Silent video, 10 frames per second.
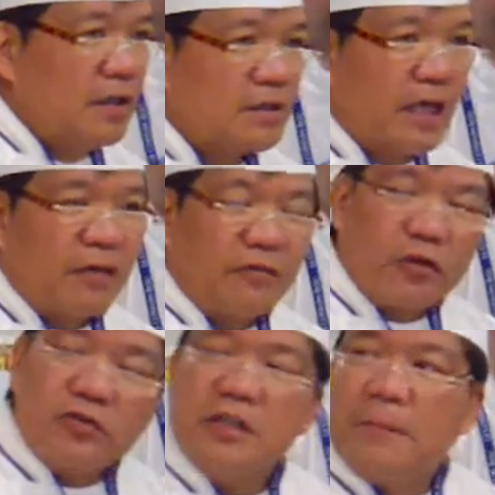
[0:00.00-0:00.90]
Now the
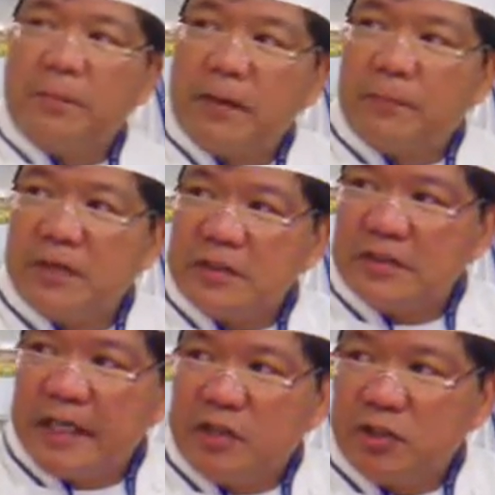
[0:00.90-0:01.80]
first thing in plate
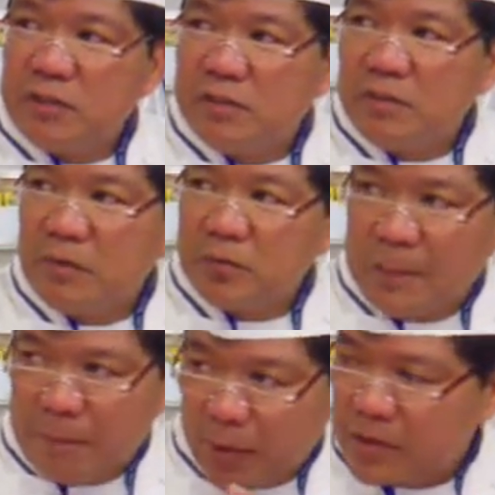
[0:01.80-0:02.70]
presentations, the most
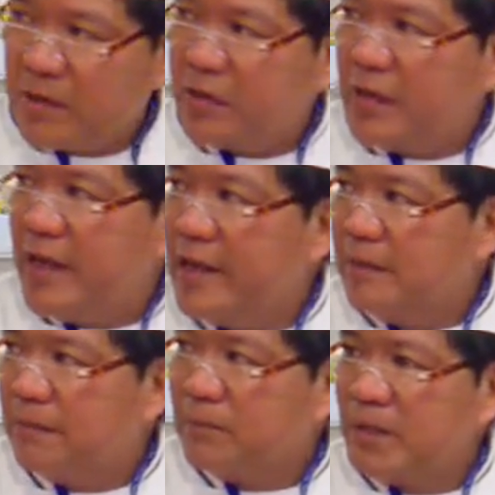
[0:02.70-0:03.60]
important thing
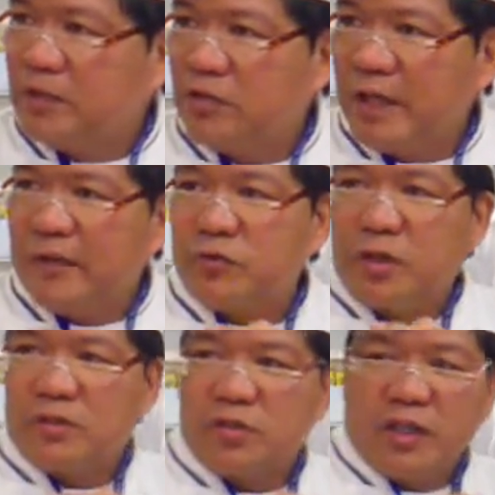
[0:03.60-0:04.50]
that you have to
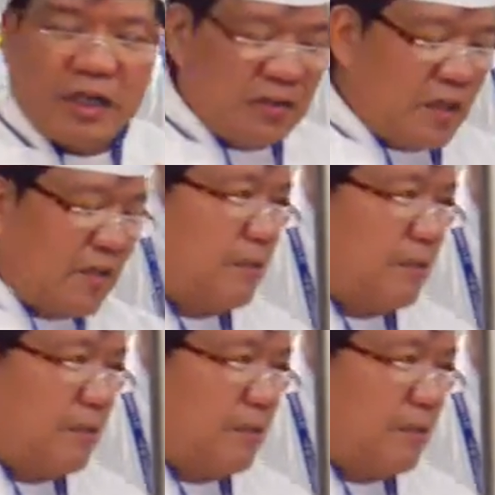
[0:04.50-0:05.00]
understand is not the